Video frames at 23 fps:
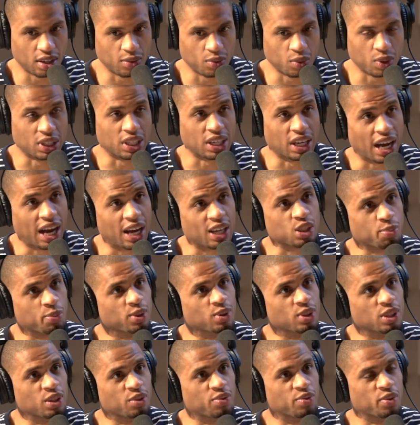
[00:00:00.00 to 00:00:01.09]
what the gospel
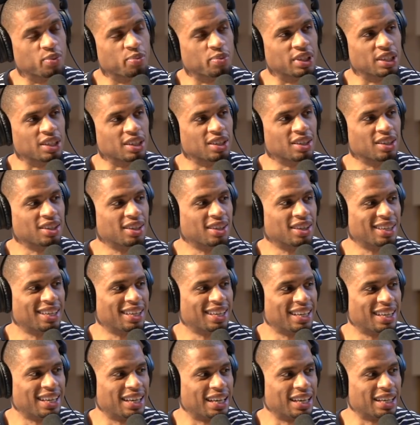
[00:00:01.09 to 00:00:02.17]
did for me
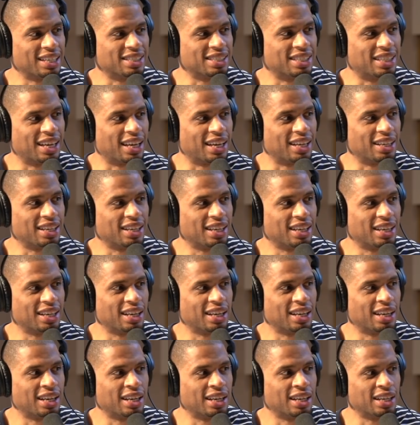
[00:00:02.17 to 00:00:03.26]
is that
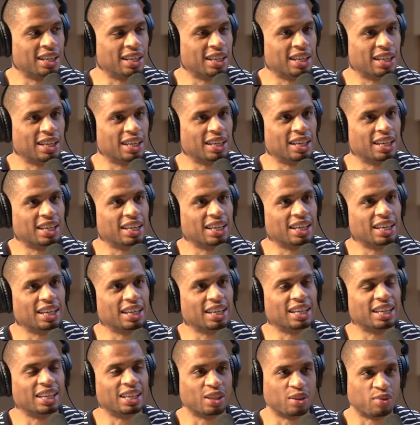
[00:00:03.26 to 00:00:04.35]

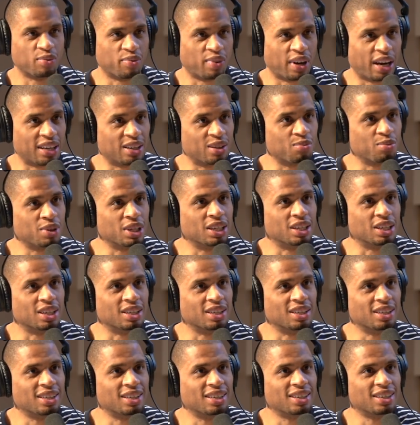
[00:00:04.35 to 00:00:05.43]
he invited me
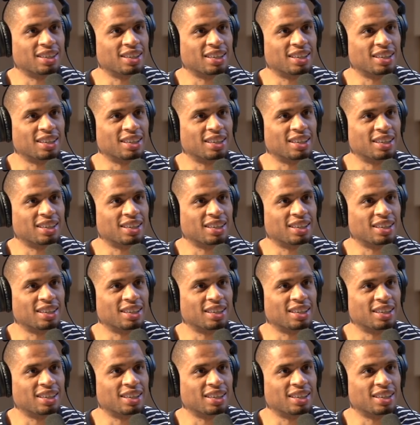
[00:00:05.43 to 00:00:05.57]
in,